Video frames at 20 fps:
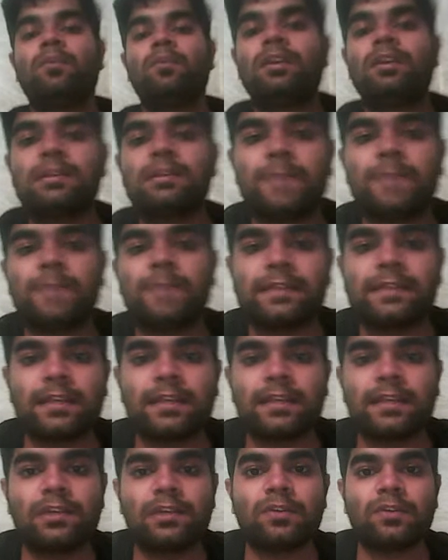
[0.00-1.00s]
It's basically
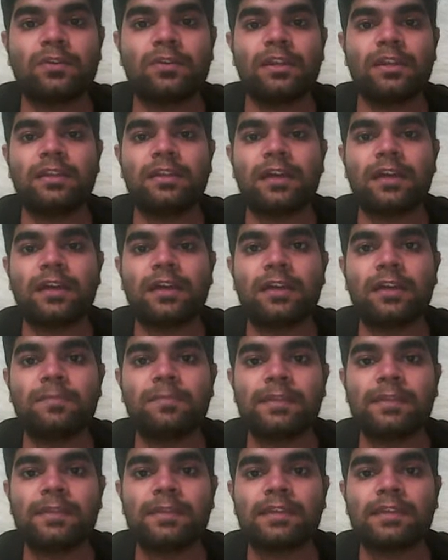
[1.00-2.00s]
totally entire
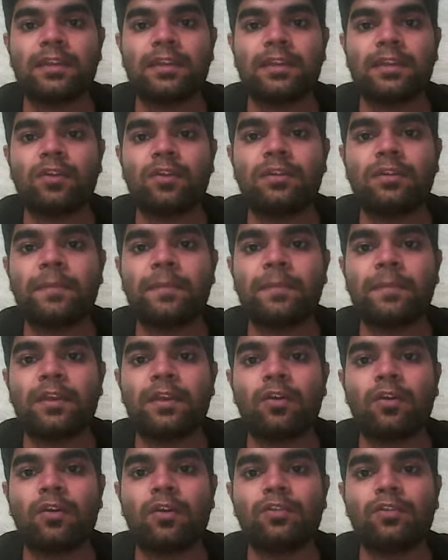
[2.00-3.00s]
basically on depending
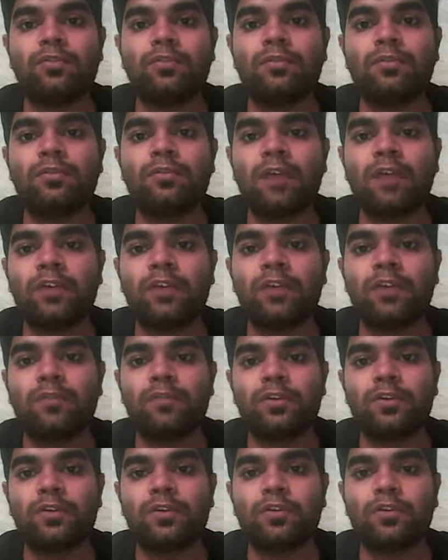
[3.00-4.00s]
on you how you want
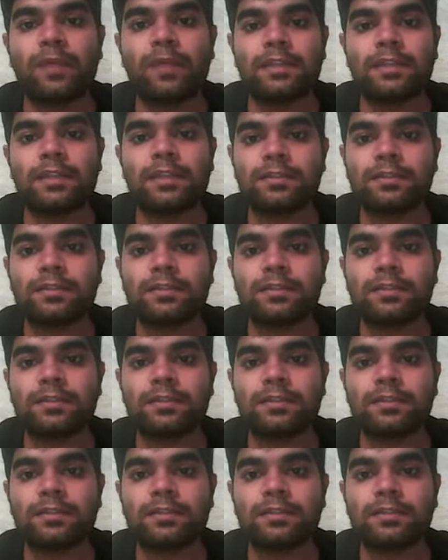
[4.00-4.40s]
to do it.